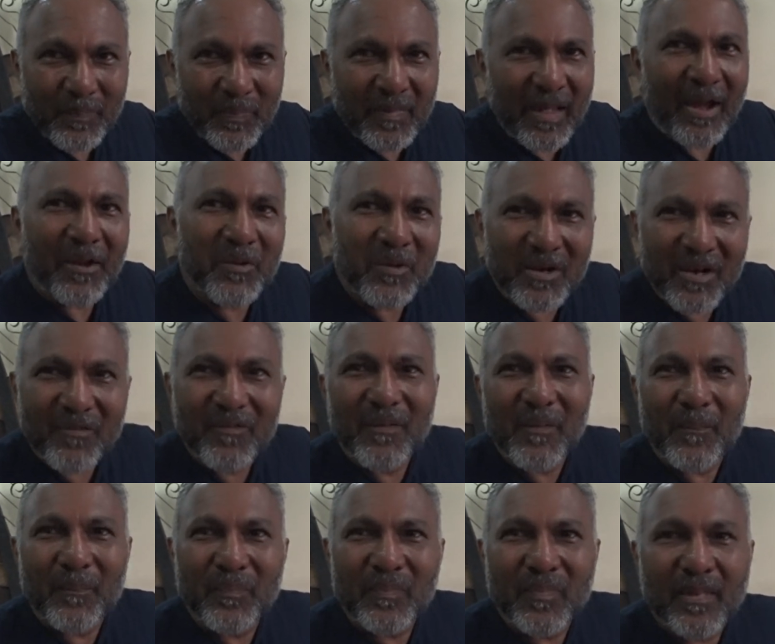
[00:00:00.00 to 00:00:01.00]
That was in
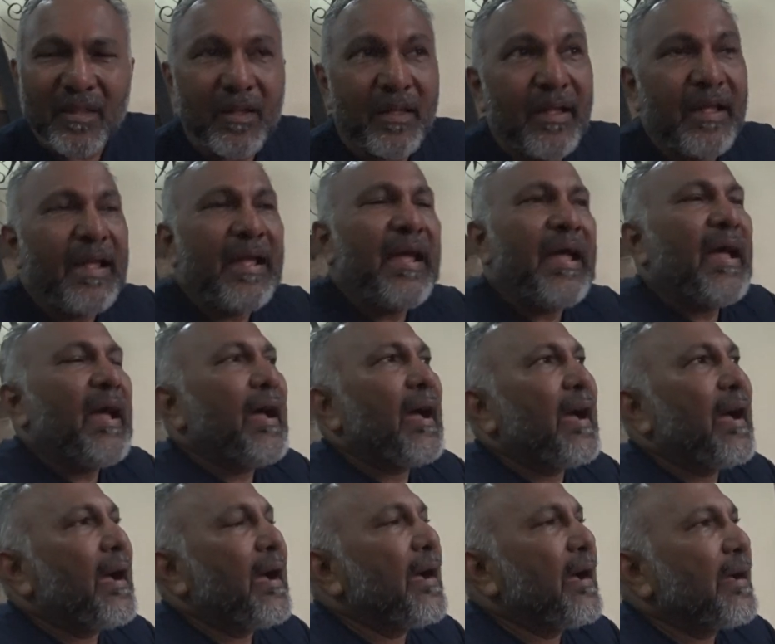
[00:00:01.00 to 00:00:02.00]
which year?
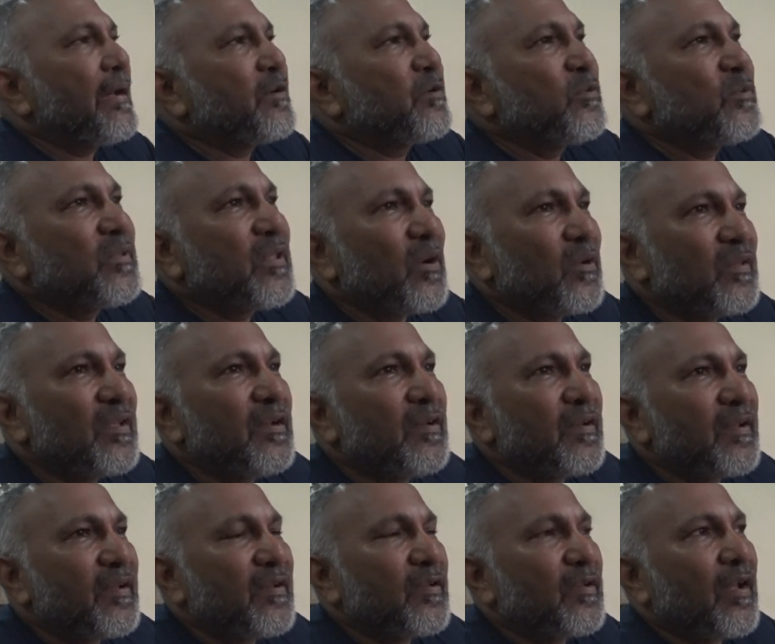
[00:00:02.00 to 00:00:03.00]
Movie came out
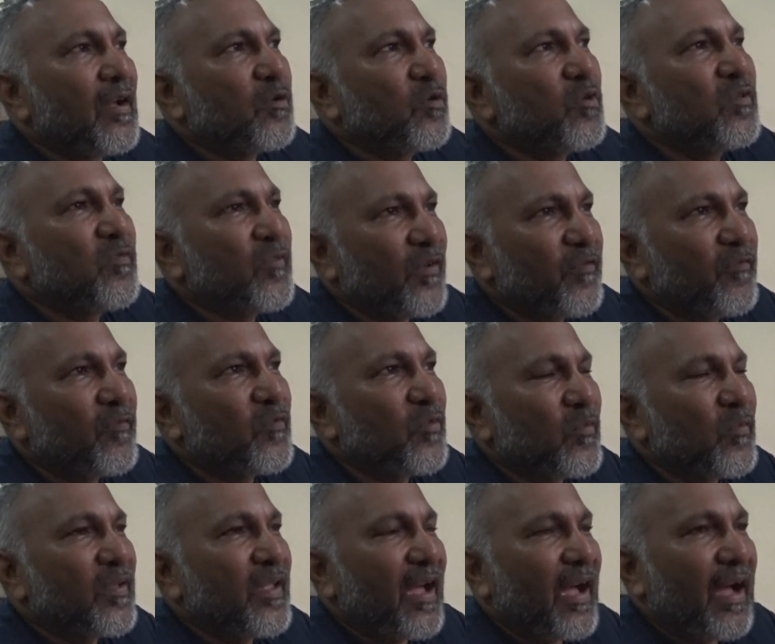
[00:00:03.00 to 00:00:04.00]
in 2012 or so, no?